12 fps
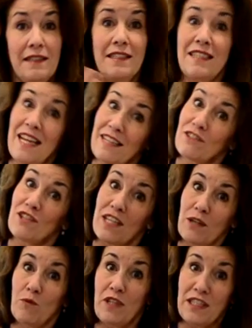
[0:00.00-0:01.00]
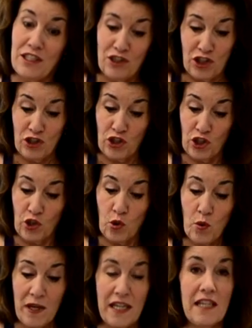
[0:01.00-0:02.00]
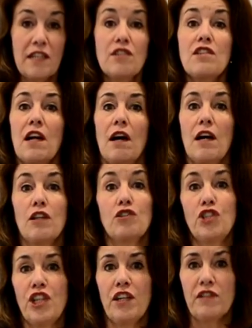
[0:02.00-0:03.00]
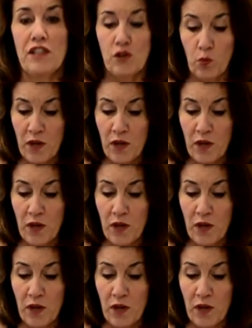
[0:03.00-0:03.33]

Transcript: the next thing we need to do is our cherries.